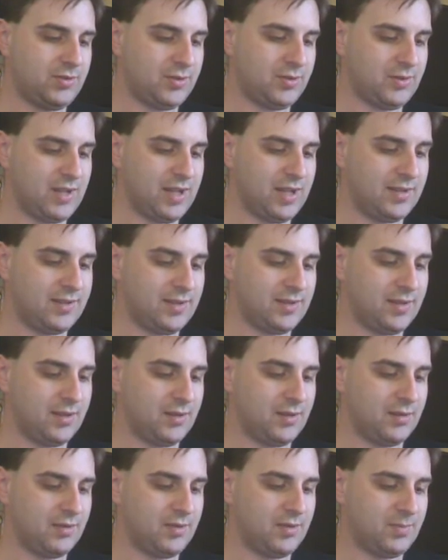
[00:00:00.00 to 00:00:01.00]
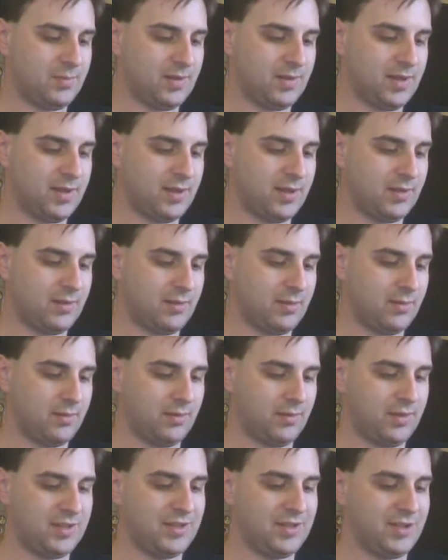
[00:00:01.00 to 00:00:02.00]
her dancing and her playing.
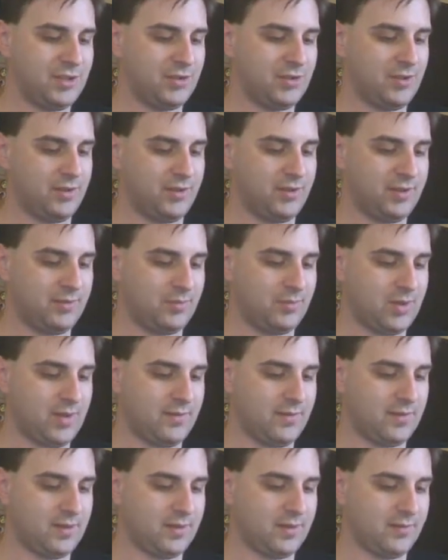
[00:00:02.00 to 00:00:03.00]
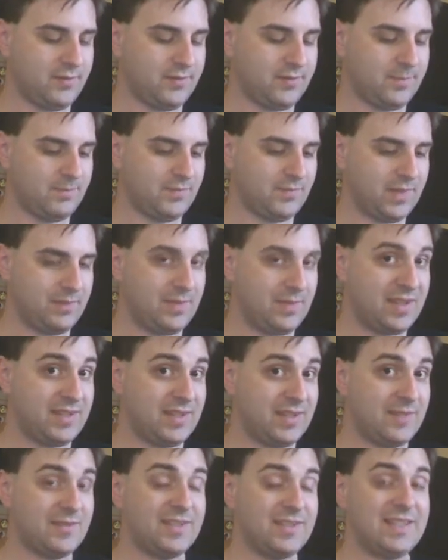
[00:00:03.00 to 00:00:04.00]
Lindsey Stirling, Brave Enough, May
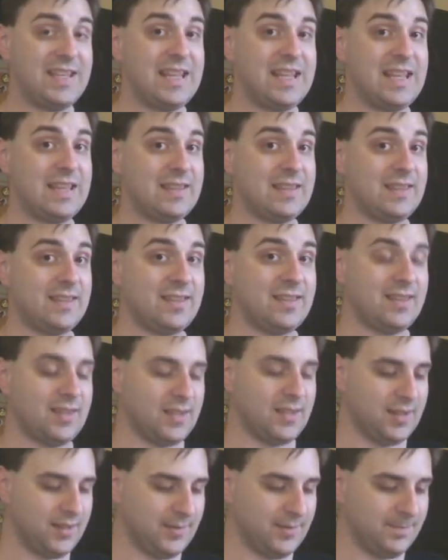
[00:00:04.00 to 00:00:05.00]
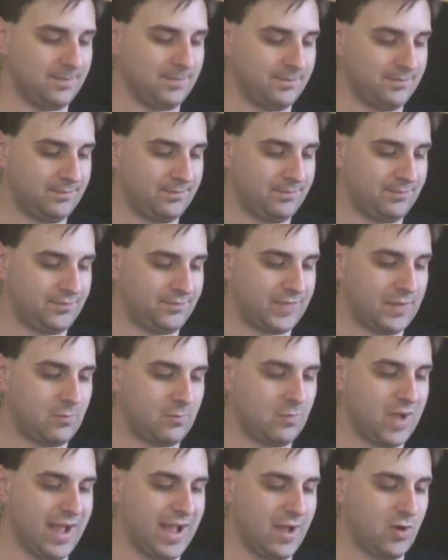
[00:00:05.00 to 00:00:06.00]
17th.
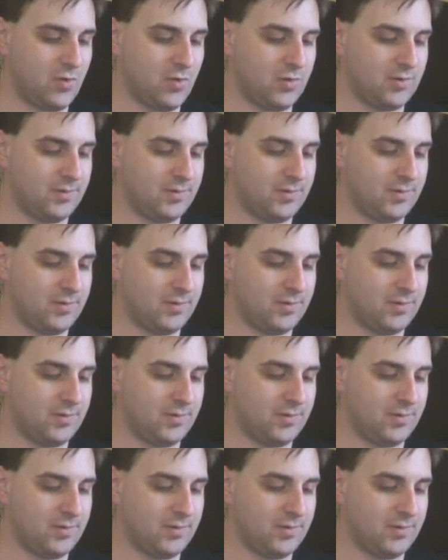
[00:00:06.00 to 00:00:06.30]
Wow.